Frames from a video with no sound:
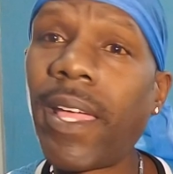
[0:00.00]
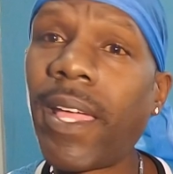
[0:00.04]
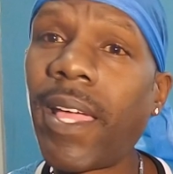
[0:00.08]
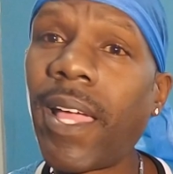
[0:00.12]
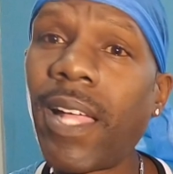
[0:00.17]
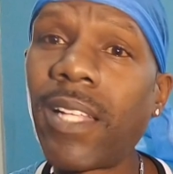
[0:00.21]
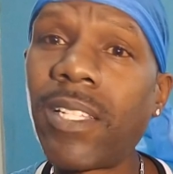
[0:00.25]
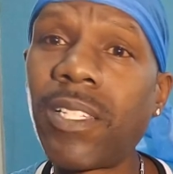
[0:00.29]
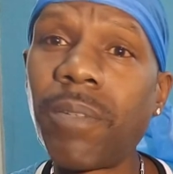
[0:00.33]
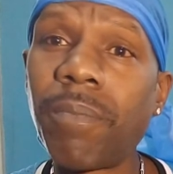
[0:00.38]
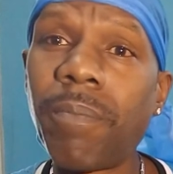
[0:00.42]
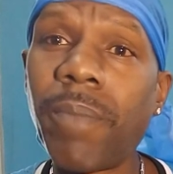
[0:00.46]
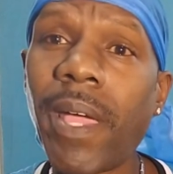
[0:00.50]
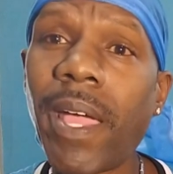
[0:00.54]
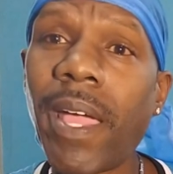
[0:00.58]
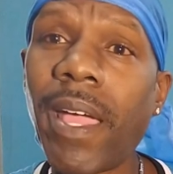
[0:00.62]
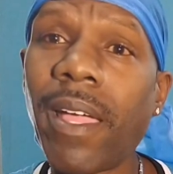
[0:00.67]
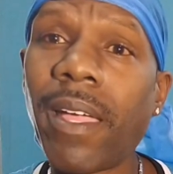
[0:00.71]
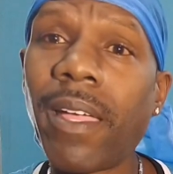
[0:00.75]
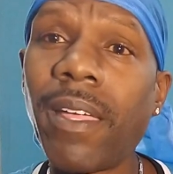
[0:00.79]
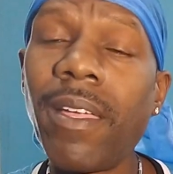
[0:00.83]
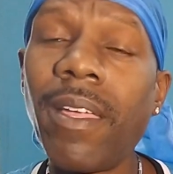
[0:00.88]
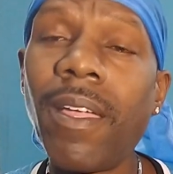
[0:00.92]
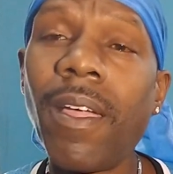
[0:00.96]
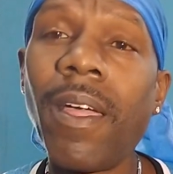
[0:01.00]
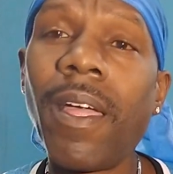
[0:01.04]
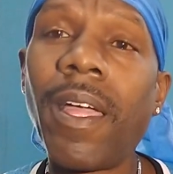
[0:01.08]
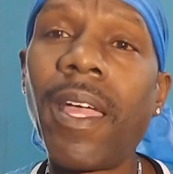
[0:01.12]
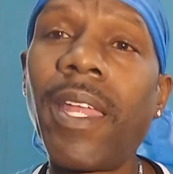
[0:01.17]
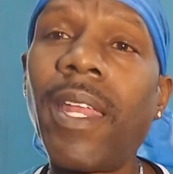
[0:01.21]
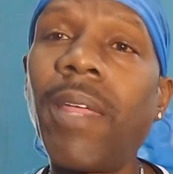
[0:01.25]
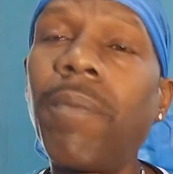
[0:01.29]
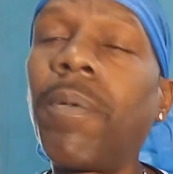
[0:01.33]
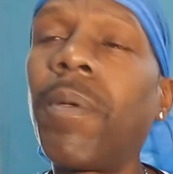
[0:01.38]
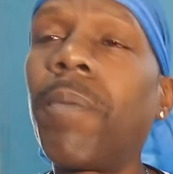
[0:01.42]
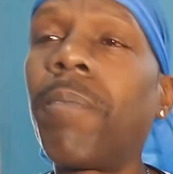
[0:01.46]
ain't got your back.
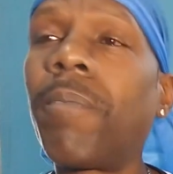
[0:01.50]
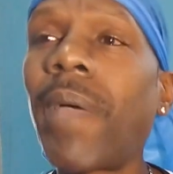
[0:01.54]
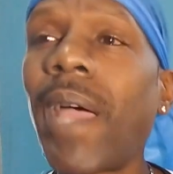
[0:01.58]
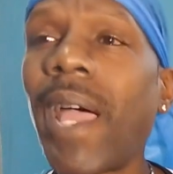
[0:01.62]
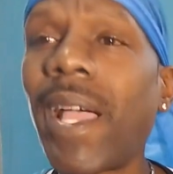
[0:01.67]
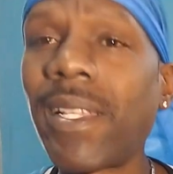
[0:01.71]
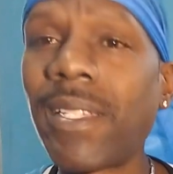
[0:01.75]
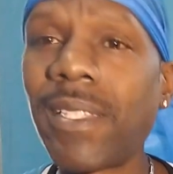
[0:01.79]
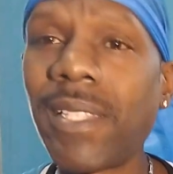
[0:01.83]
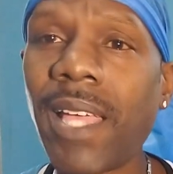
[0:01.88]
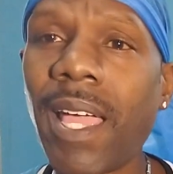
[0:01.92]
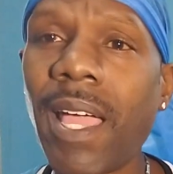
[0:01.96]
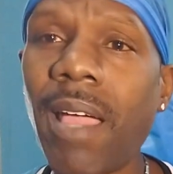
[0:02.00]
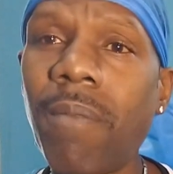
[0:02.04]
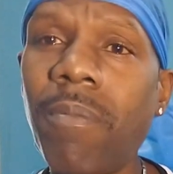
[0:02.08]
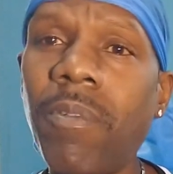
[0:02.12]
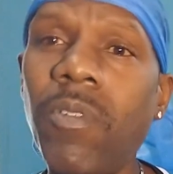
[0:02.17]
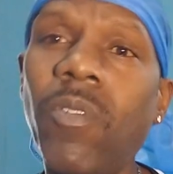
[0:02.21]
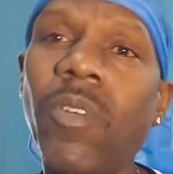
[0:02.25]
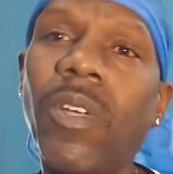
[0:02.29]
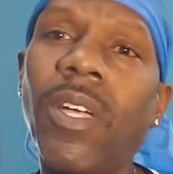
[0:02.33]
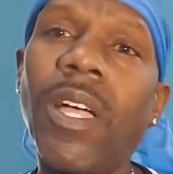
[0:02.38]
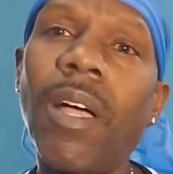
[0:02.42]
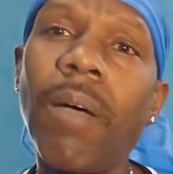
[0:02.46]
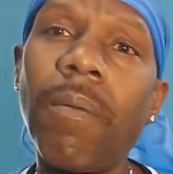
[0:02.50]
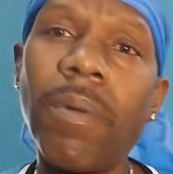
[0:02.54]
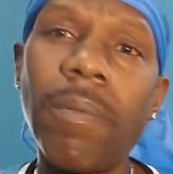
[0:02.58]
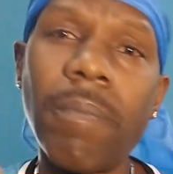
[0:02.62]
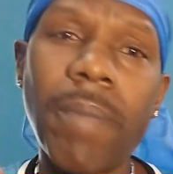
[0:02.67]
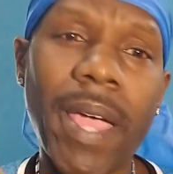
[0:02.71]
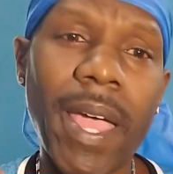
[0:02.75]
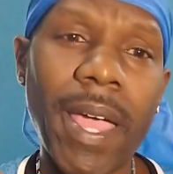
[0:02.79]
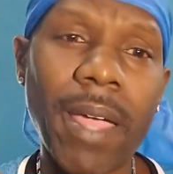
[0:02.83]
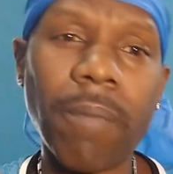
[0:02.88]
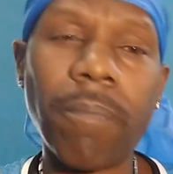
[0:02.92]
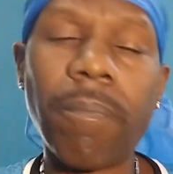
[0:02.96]
And they've been backstabbing you and coming
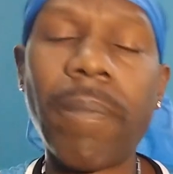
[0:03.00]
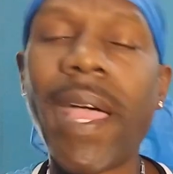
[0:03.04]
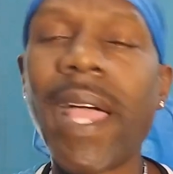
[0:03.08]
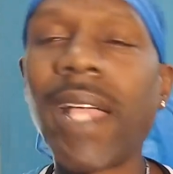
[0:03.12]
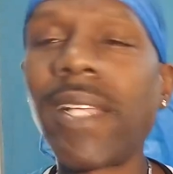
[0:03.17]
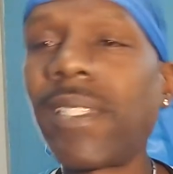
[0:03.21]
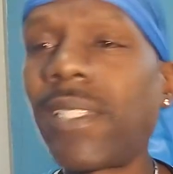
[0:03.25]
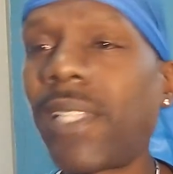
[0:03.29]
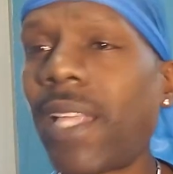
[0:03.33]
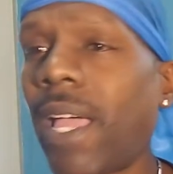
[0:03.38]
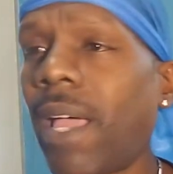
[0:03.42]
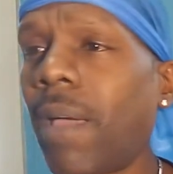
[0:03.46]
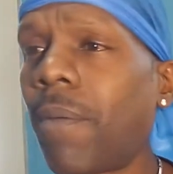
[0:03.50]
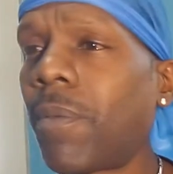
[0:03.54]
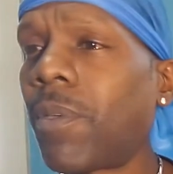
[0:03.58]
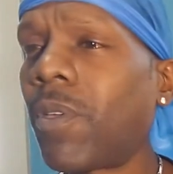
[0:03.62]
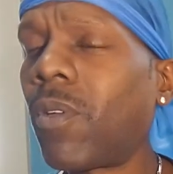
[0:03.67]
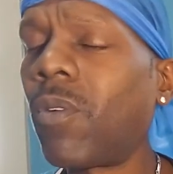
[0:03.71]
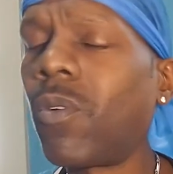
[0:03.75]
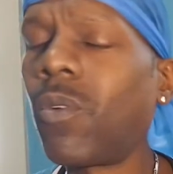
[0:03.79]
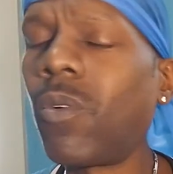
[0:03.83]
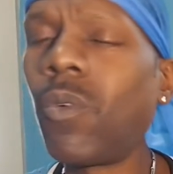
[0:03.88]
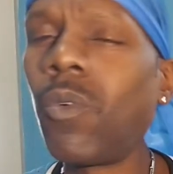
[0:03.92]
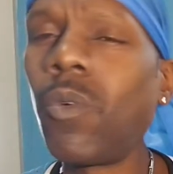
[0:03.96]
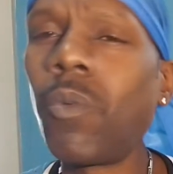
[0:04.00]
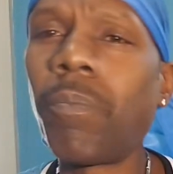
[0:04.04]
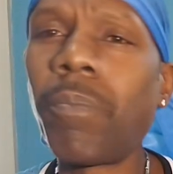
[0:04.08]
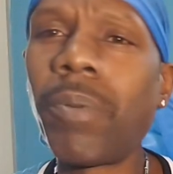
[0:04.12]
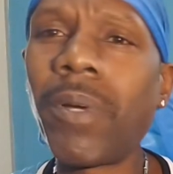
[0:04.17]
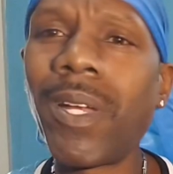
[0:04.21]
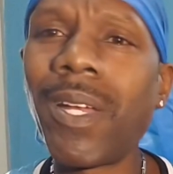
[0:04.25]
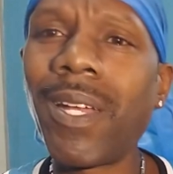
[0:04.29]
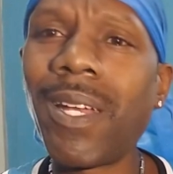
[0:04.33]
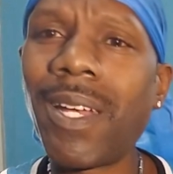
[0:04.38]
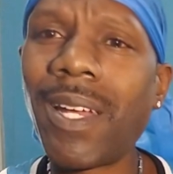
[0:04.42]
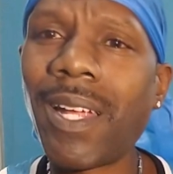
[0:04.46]
back. Backstabbing. Ooh,
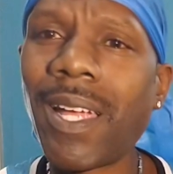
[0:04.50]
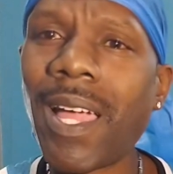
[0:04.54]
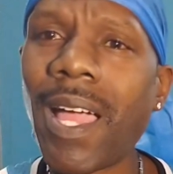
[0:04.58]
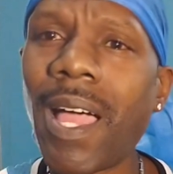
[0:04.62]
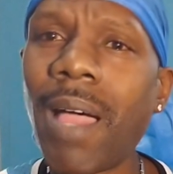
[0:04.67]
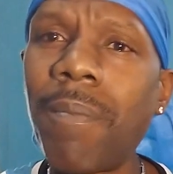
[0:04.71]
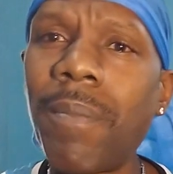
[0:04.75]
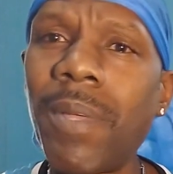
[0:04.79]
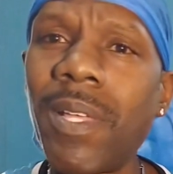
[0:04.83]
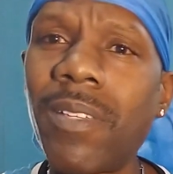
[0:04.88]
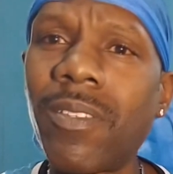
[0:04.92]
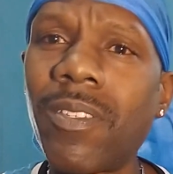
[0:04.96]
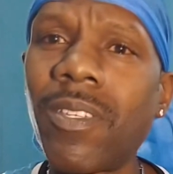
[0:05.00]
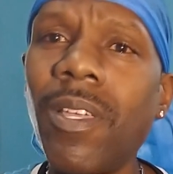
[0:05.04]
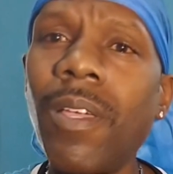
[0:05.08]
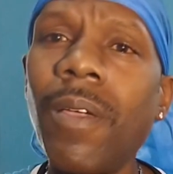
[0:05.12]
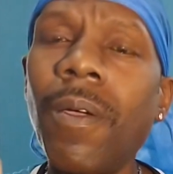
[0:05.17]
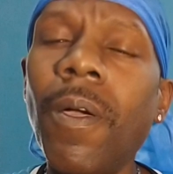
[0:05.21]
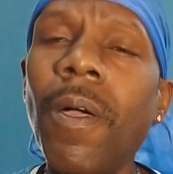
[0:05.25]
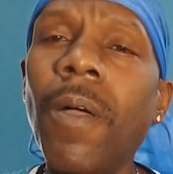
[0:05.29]
put in the comments.